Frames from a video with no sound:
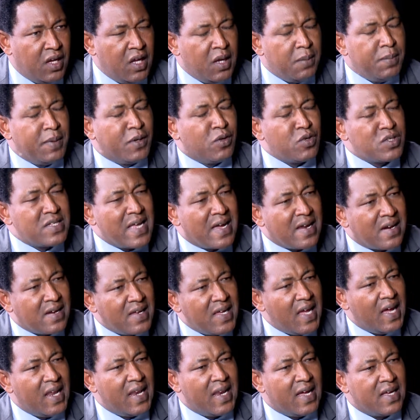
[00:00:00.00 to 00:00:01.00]
Because I
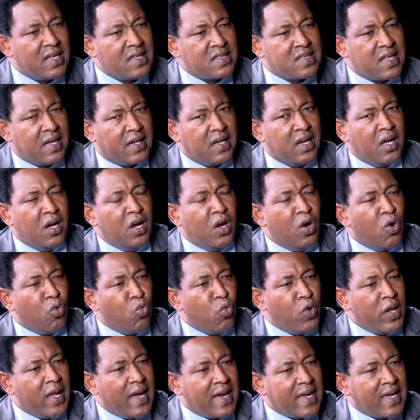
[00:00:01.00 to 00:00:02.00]
realize that
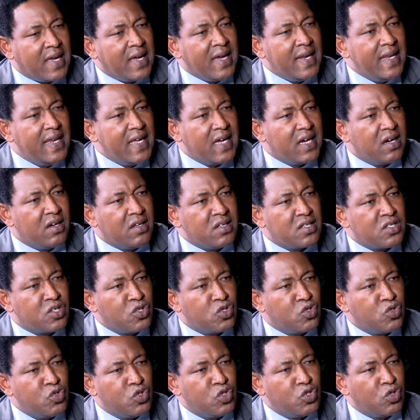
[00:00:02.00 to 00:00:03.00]
we are killing our
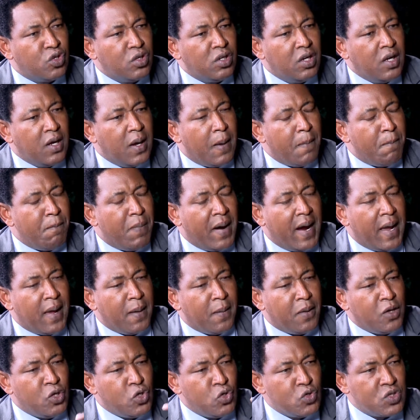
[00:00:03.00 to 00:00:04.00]
institution by
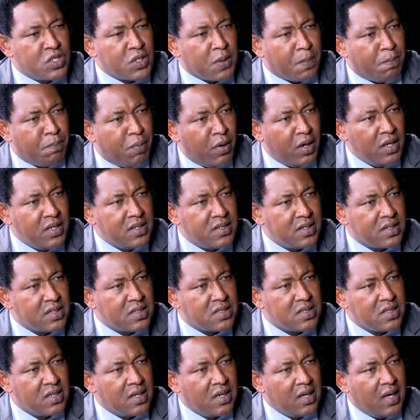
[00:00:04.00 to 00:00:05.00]
using politics,